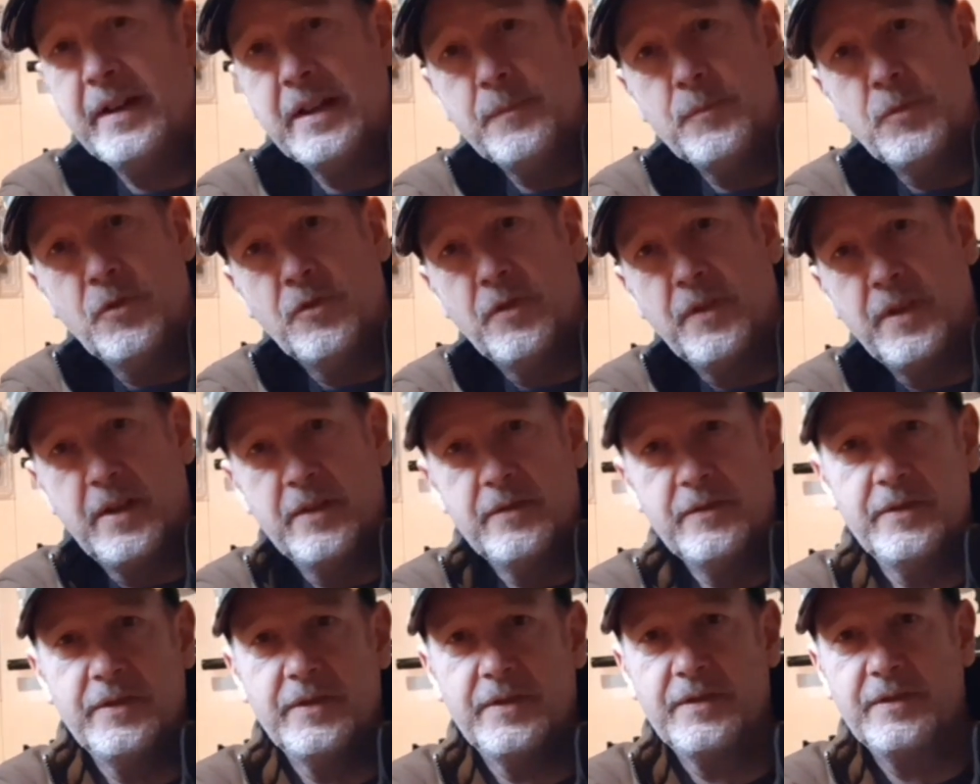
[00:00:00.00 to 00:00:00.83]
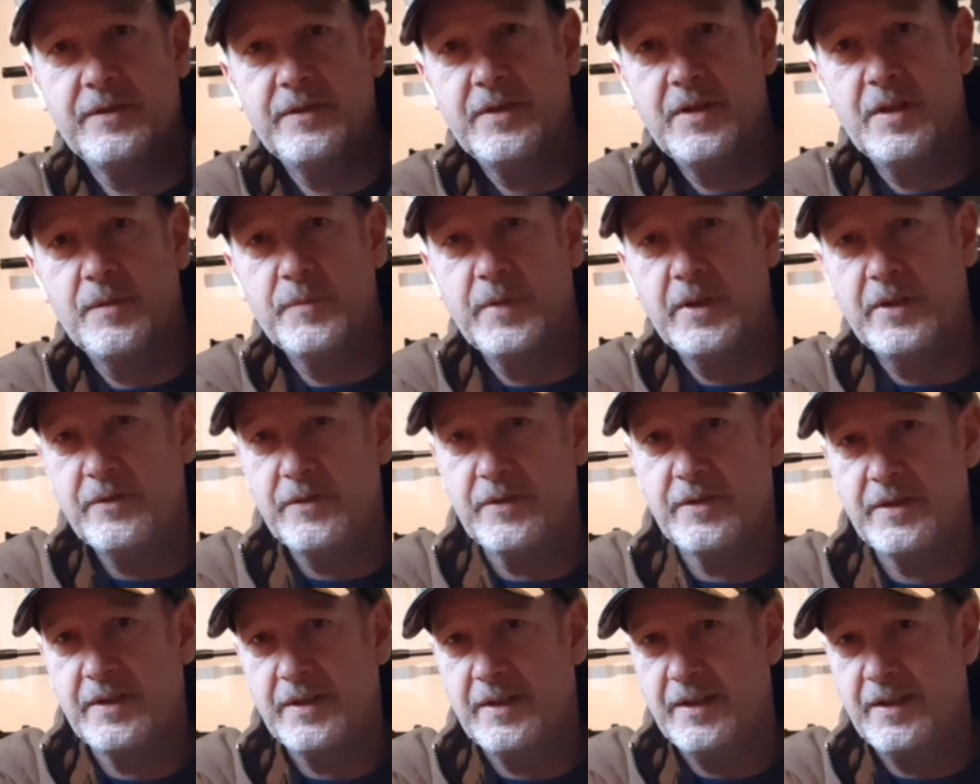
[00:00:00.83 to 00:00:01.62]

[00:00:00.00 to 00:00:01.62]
more of those Jumbos.